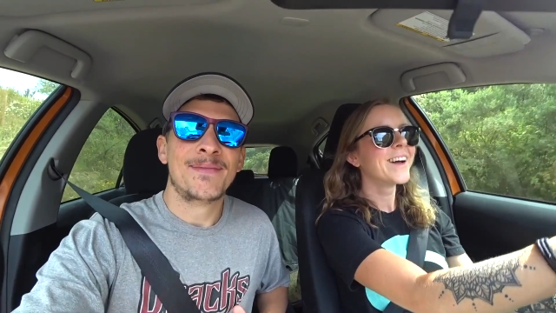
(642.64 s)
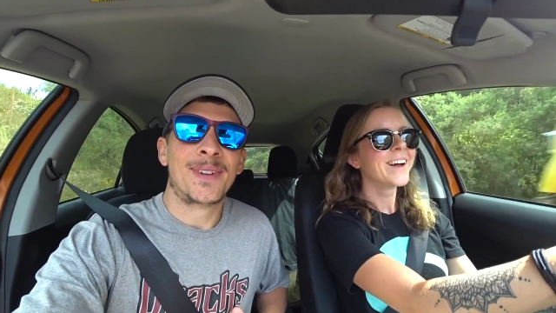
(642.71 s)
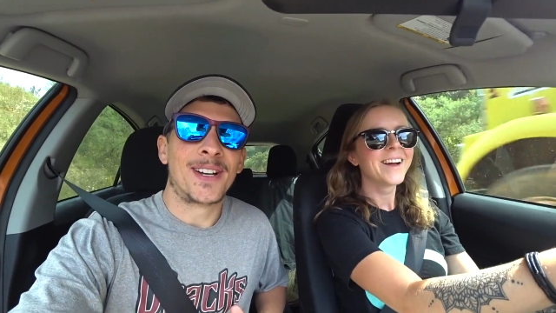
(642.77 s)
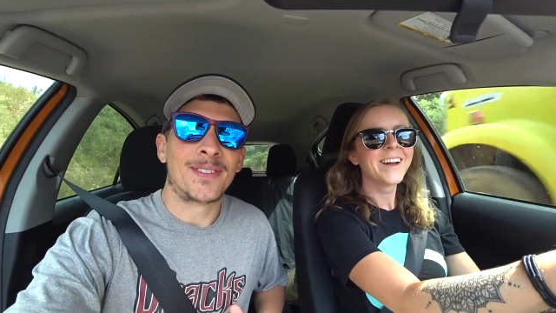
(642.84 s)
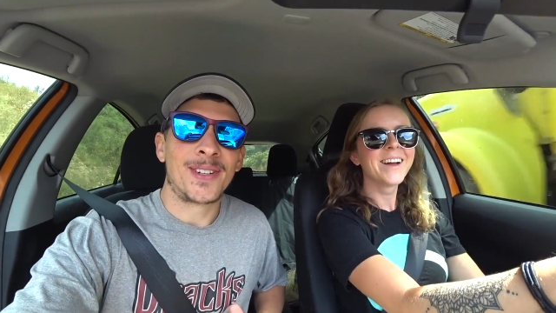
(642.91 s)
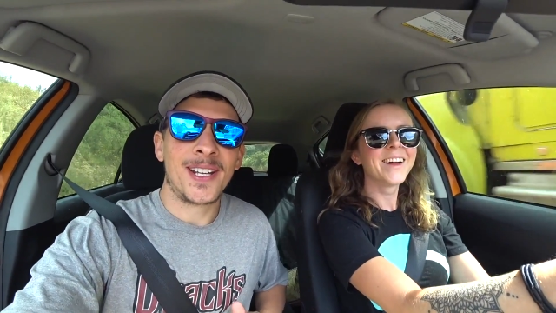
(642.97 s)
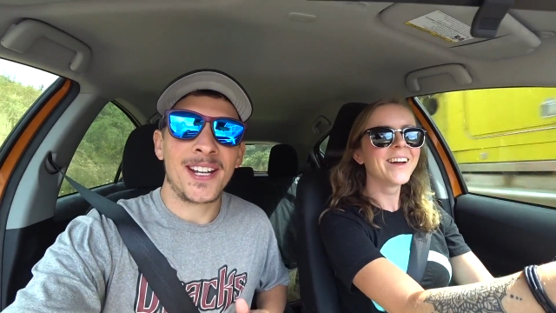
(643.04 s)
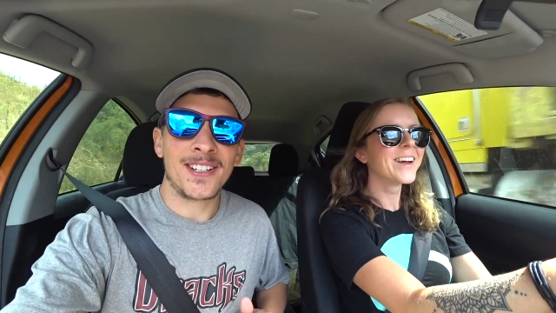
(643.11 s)

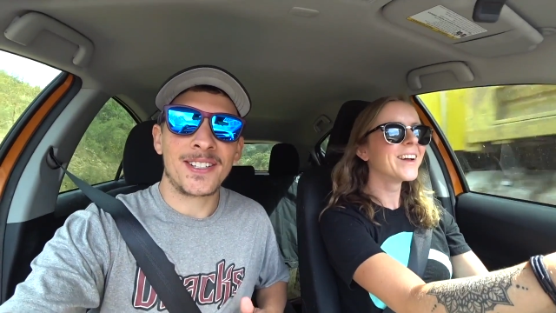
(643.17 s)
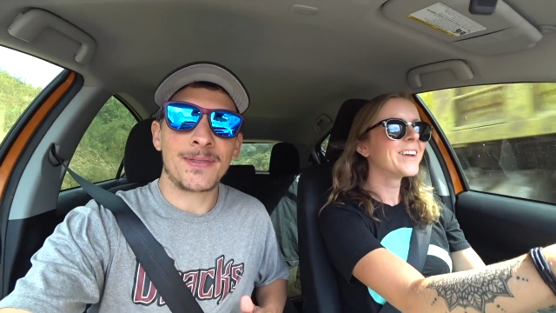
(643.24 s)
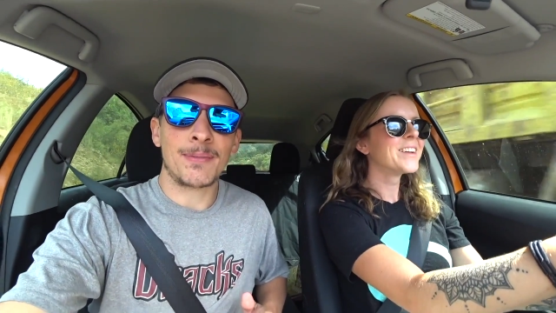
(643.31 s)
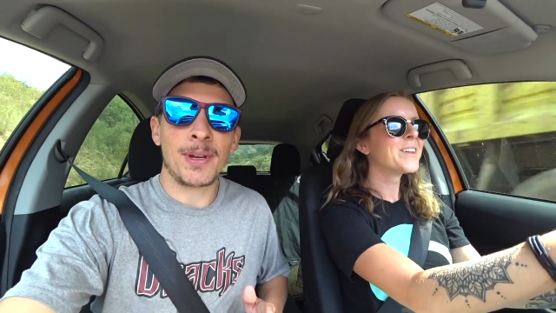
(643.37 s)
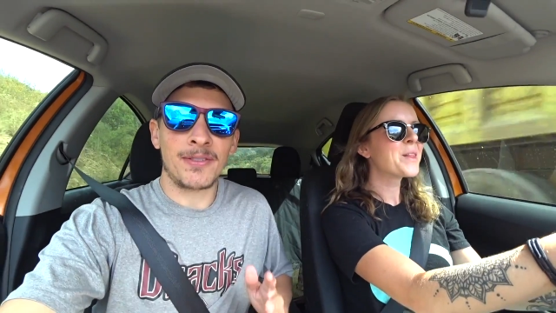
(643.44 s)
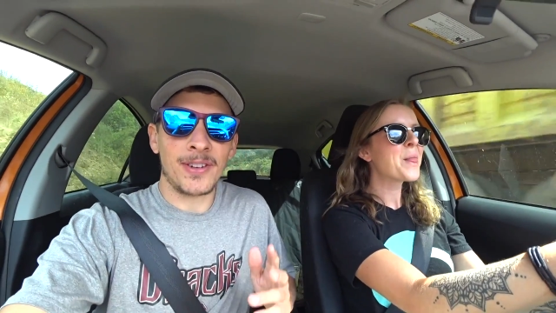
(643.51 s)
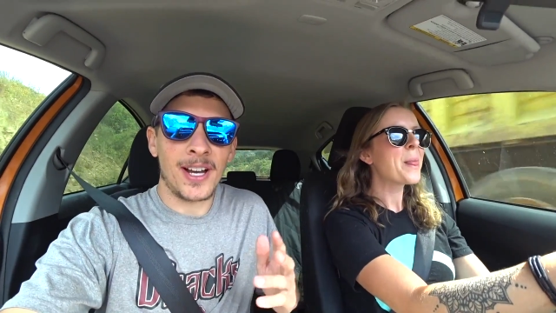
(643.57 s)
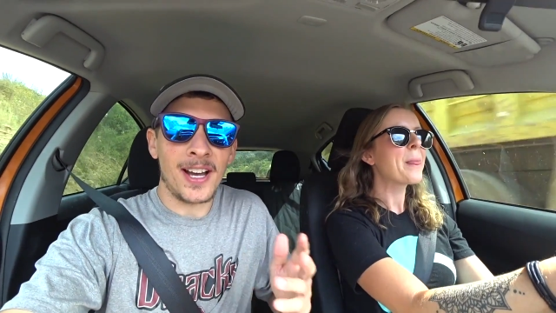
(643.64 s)
Speaker 1: but we hear it's a
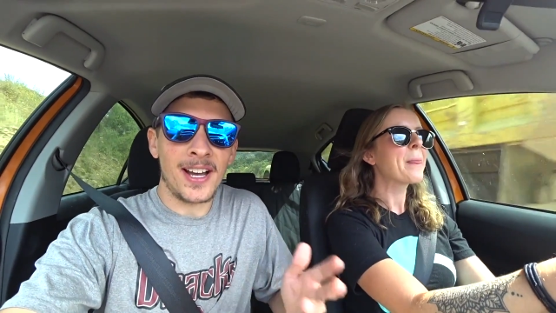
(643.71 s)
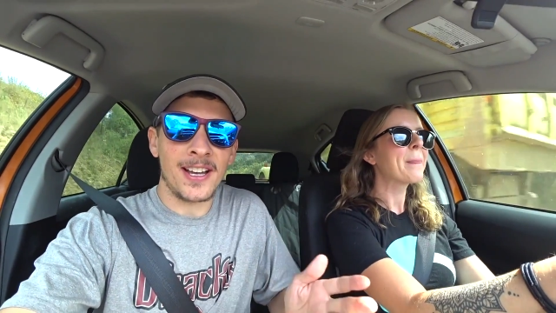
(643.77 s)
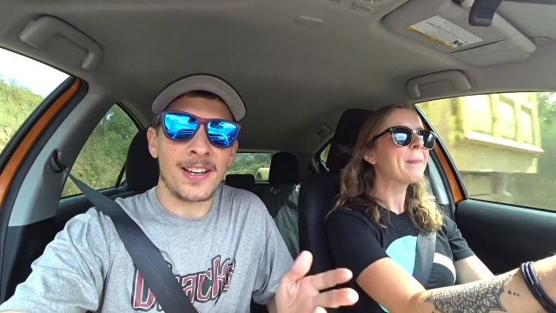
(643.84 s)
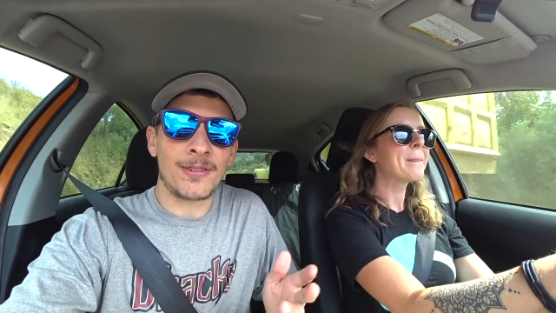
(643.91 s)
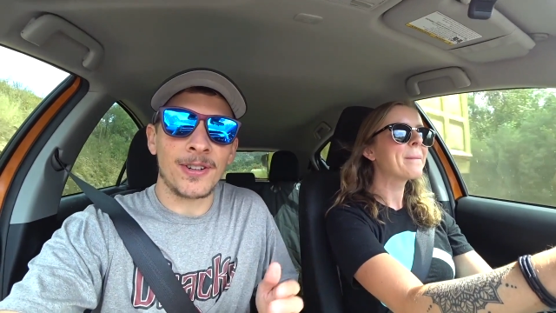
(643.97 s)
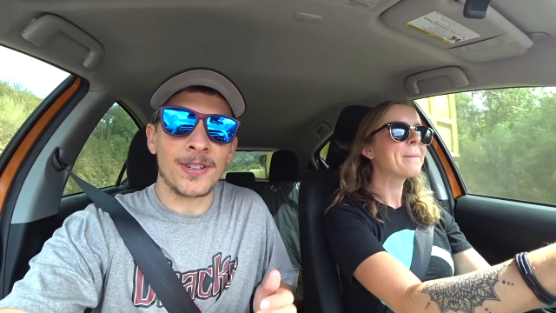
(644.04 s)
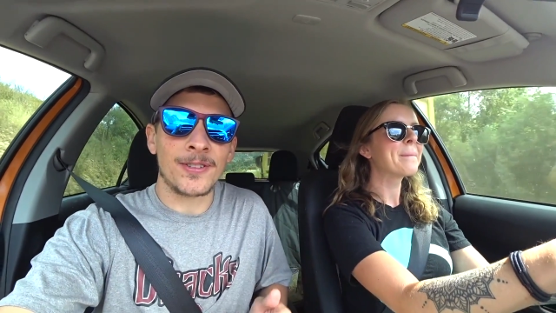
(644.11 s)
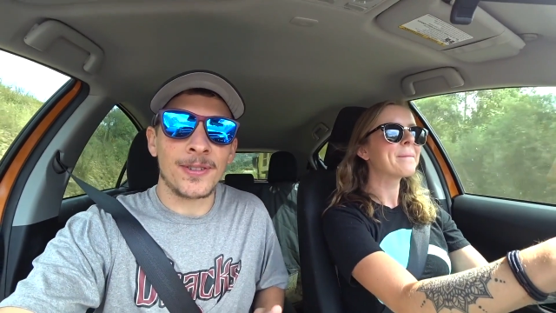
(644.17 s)
bit of a
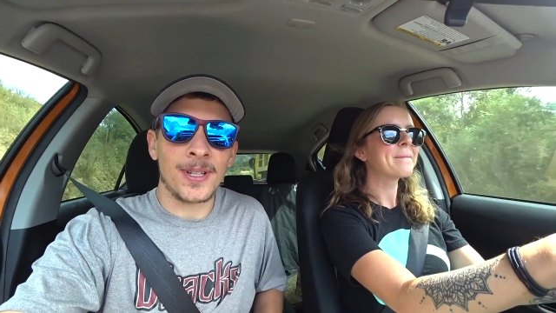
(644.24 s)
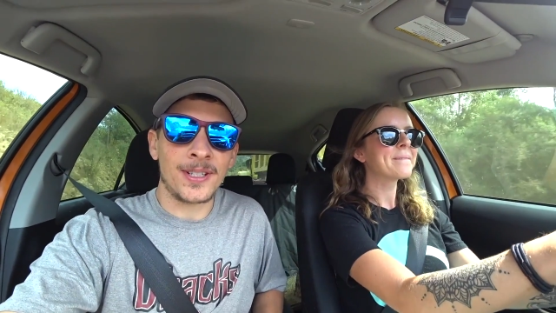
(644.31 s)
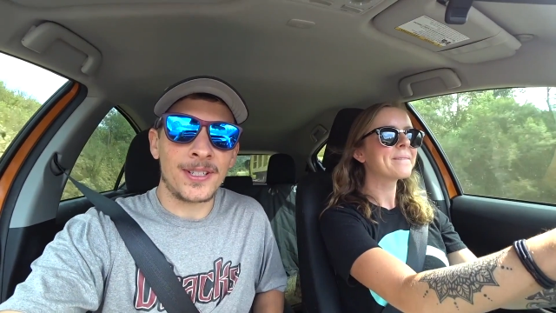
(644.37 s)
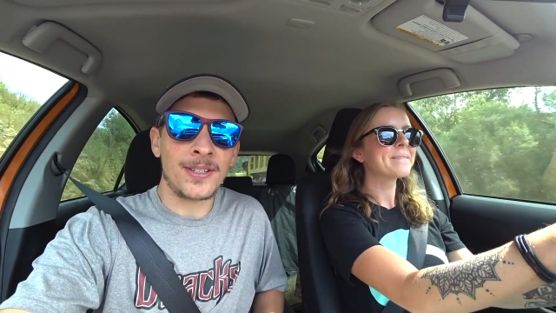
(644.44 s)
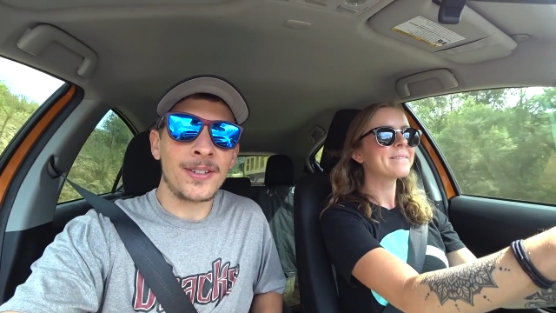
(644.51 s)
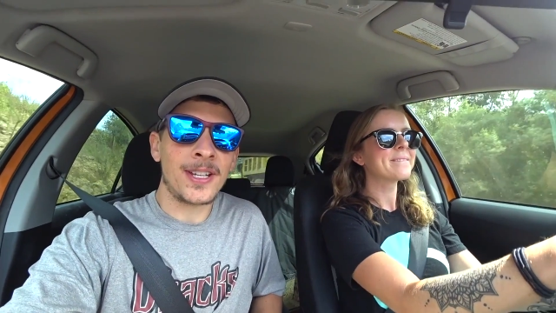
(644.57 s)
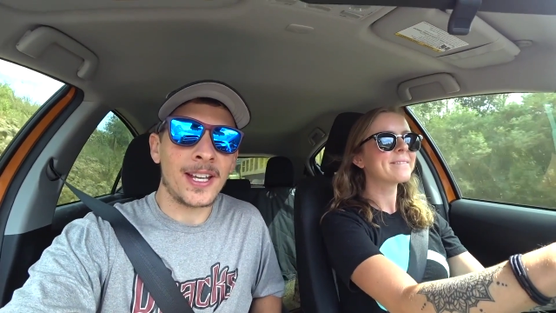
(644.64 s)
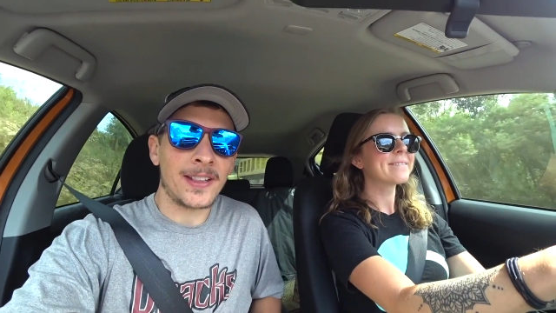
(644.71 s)
hike once we
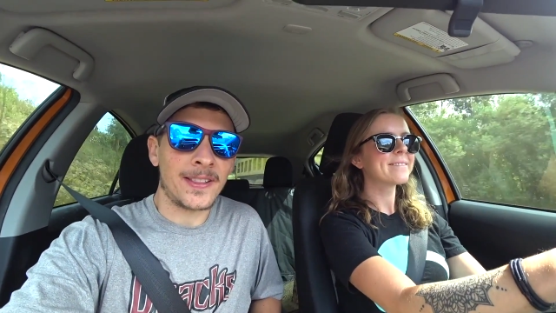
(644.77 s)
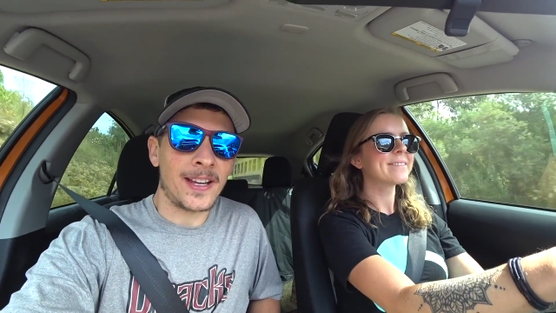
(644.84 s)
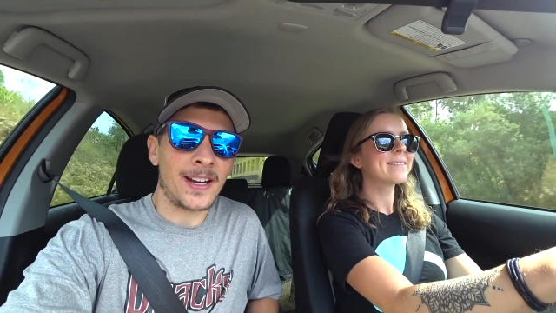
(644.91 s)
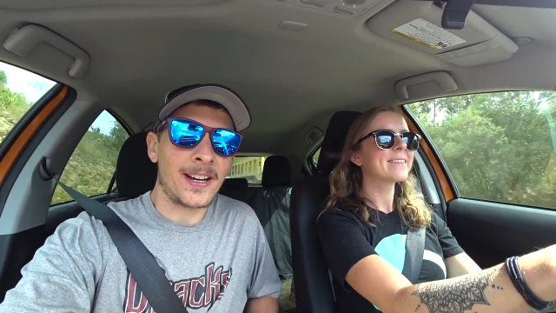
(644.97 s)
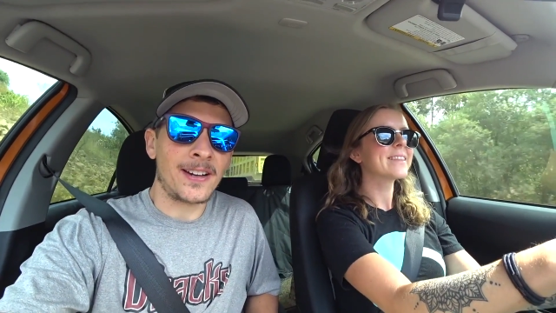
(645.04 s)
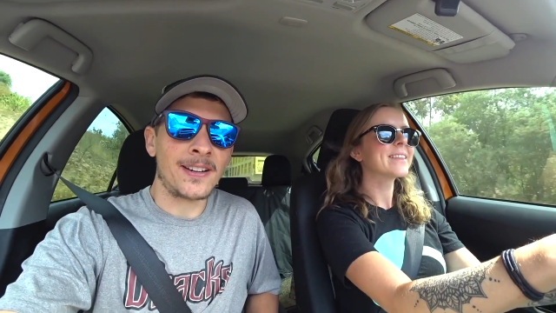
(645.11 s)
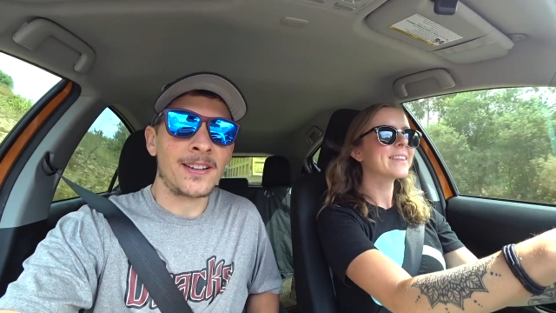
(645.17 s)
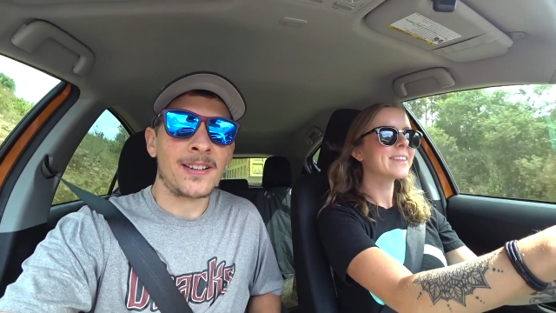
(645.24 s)
do get
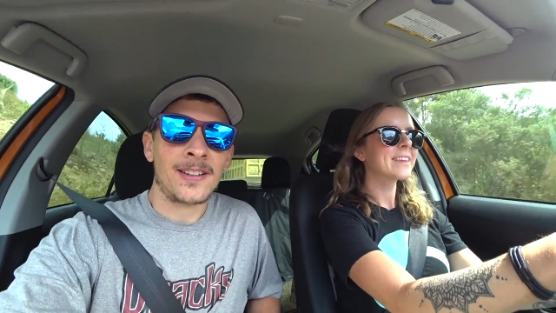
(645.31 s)
there.